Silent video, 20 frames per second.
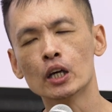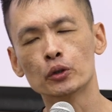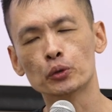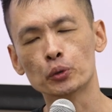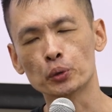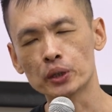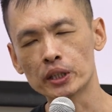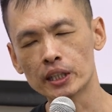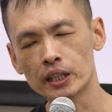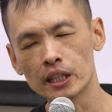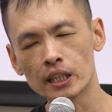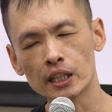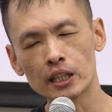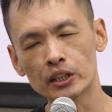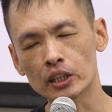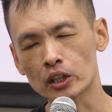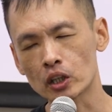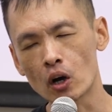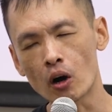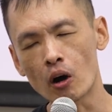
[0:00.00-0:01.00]
to hear
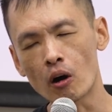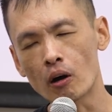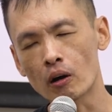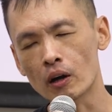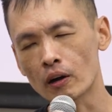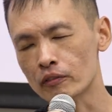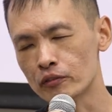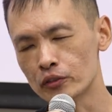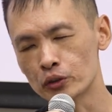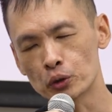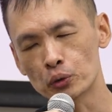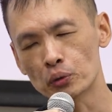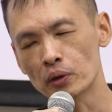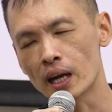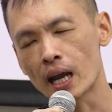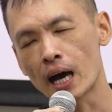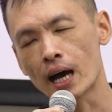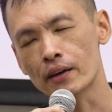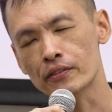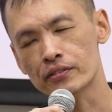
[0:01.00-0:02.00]
the call of new
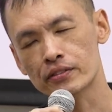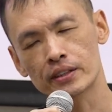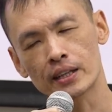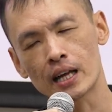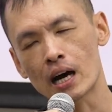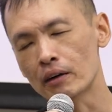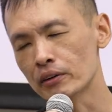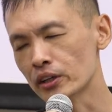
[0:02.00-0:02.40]
lives now.